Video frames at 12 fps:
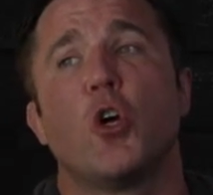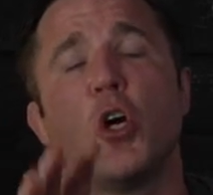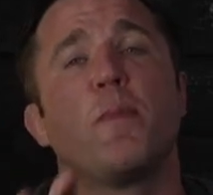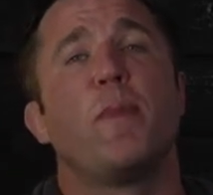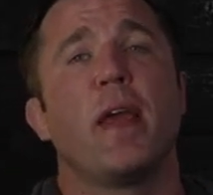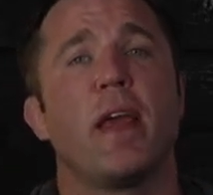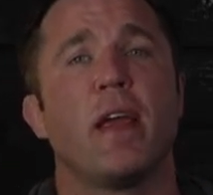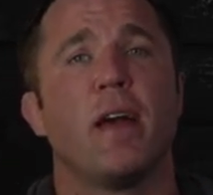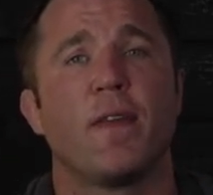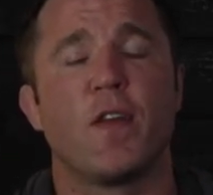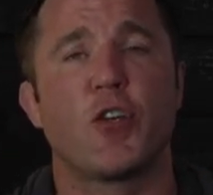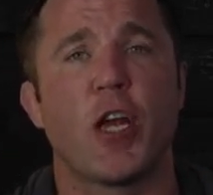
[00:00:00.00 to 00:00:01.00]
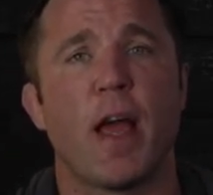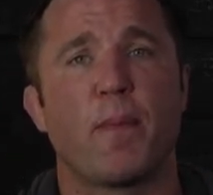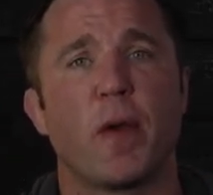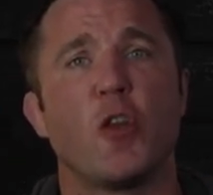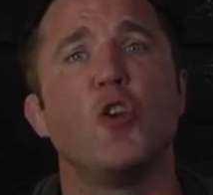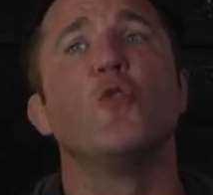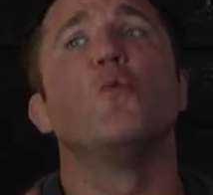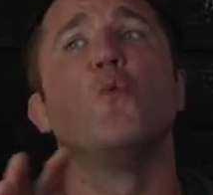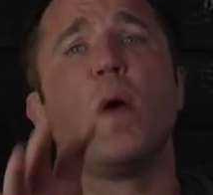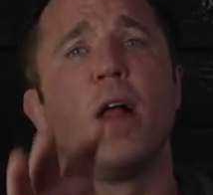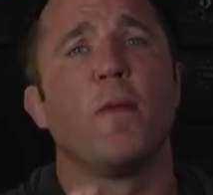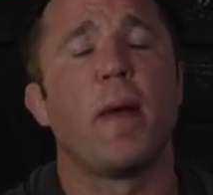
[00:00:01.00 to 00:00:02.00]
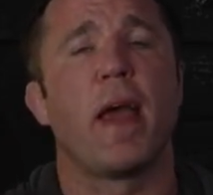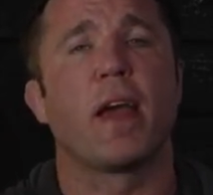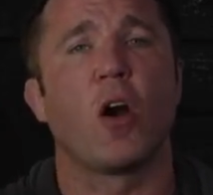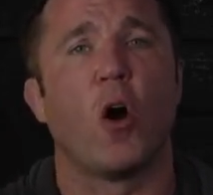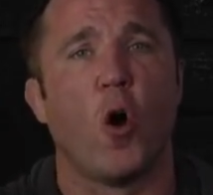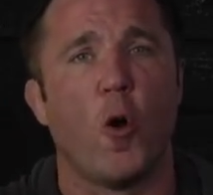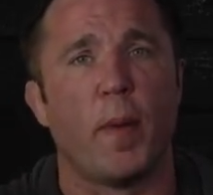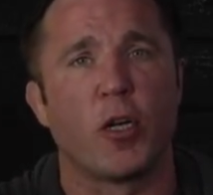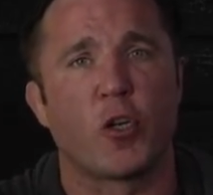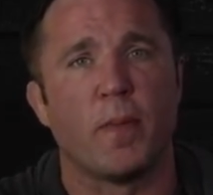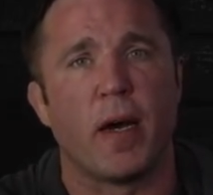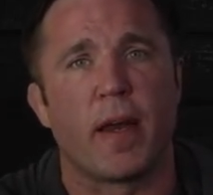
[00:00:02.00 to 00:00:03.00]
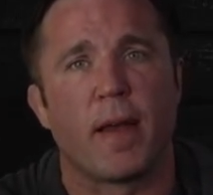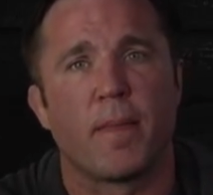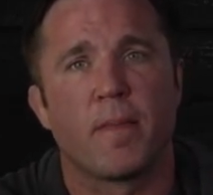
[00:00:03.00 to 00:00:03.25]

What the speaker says: could be the champion. You will make a whole bunch of money.